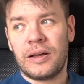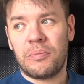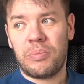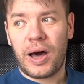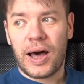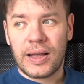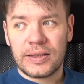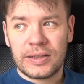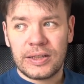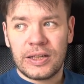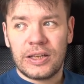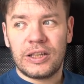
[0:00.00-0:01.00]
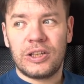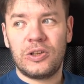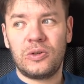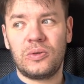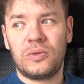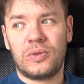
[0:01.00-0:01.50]
But
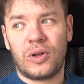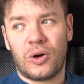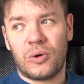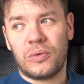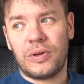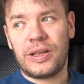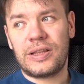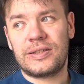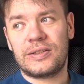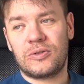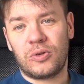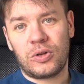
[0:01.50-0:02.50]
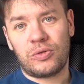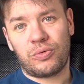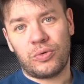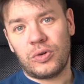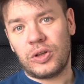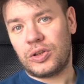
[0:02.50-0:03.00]
it's not
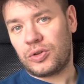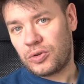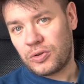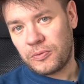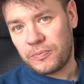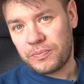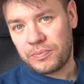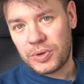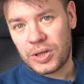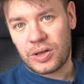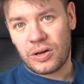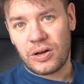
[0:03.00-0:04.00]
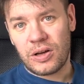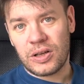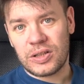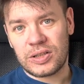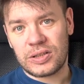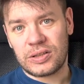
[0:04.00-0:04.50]
fully true,
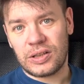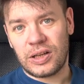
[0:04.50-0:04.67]
because